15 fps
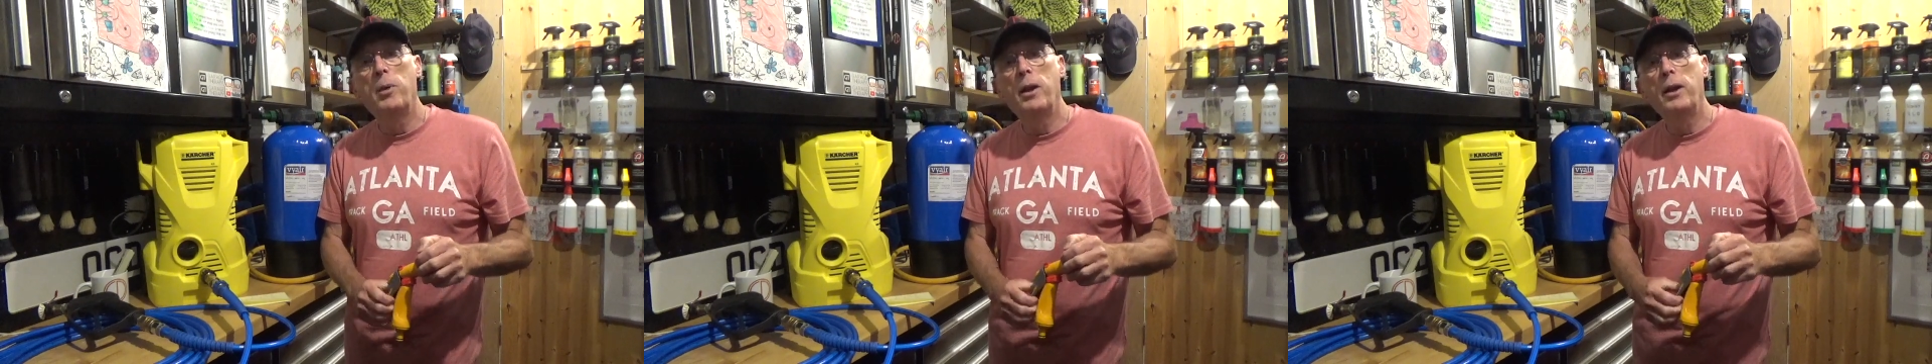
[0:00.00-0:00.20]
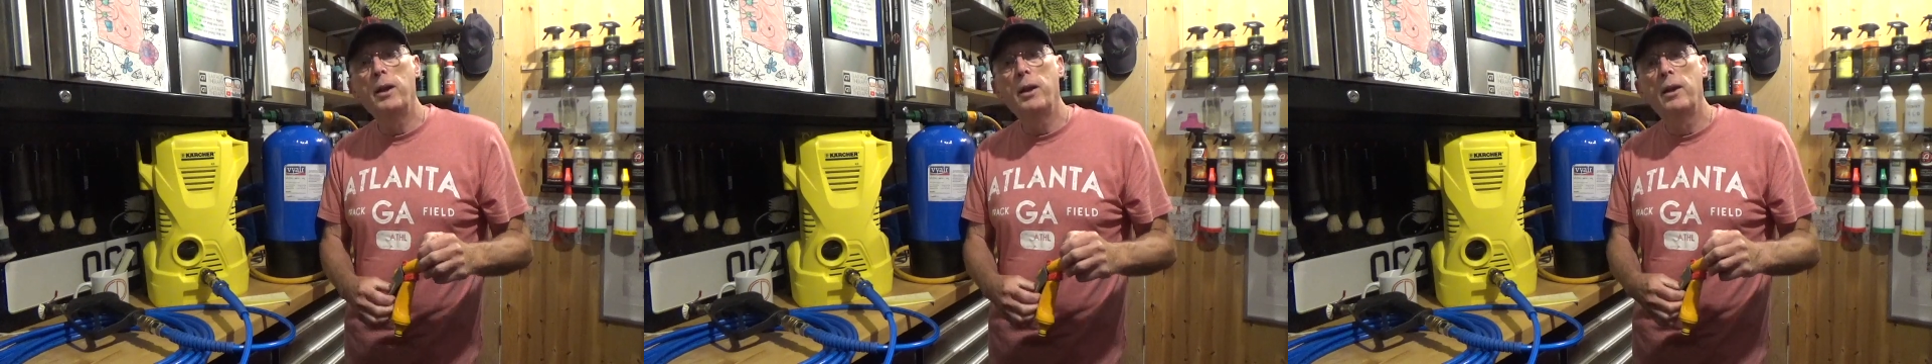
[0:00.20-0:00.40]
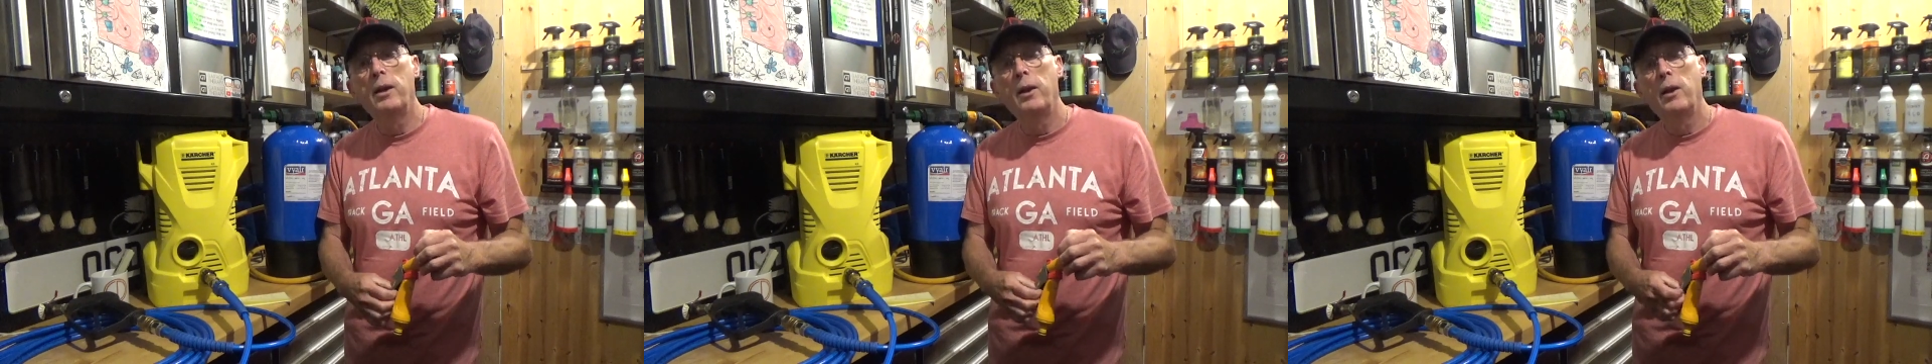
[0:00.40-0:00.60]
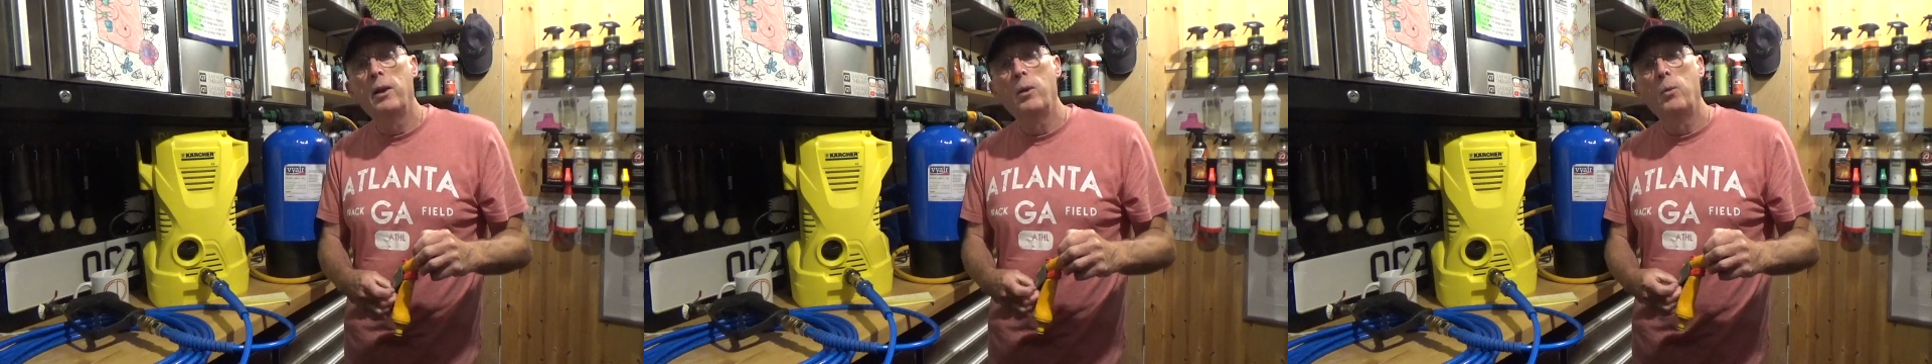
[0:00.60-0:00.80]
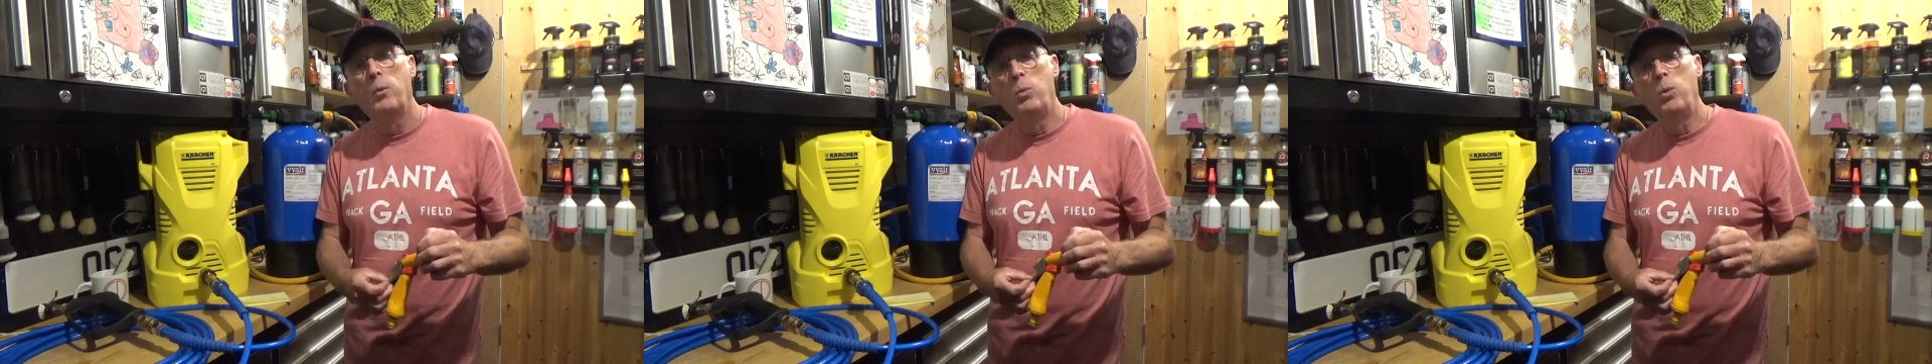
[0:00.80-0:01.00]
a
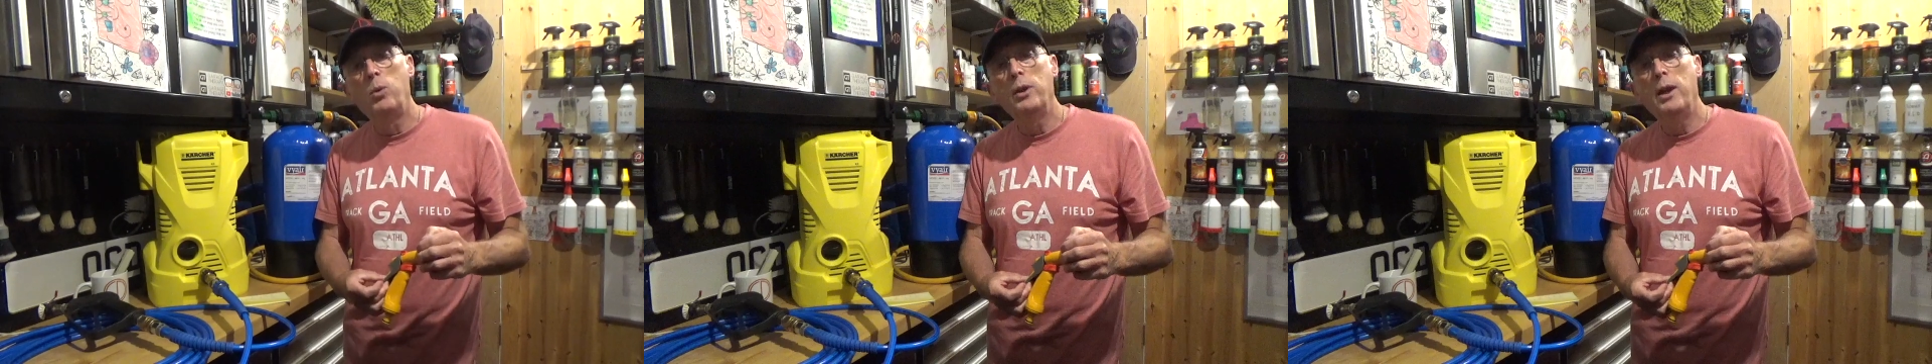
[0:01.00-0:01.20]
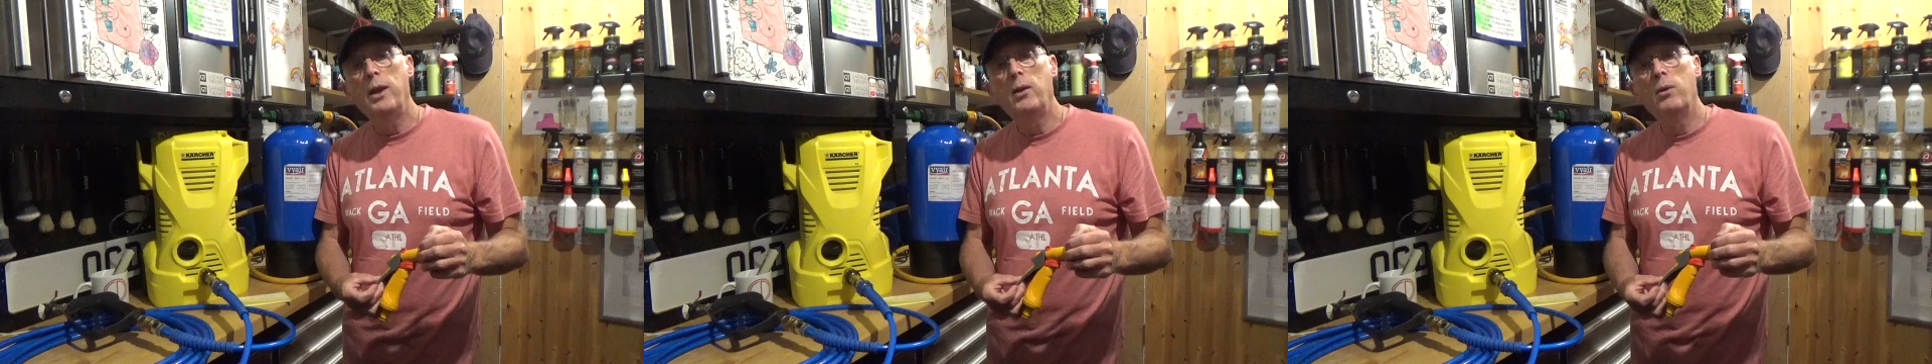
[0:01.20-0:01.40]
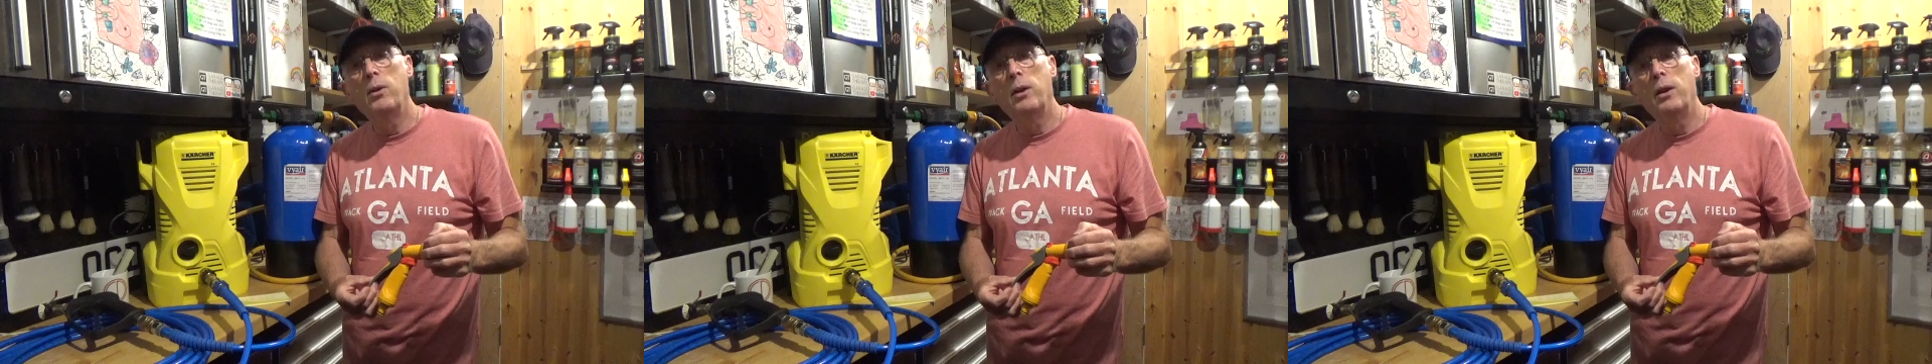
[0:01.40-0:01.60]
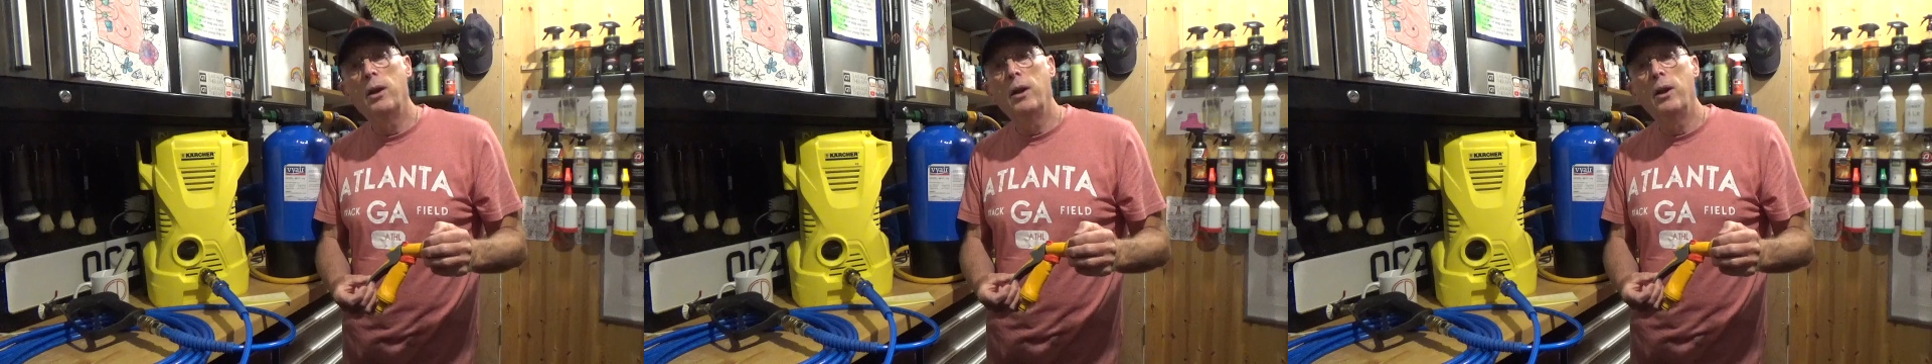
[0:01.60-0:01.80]
worn out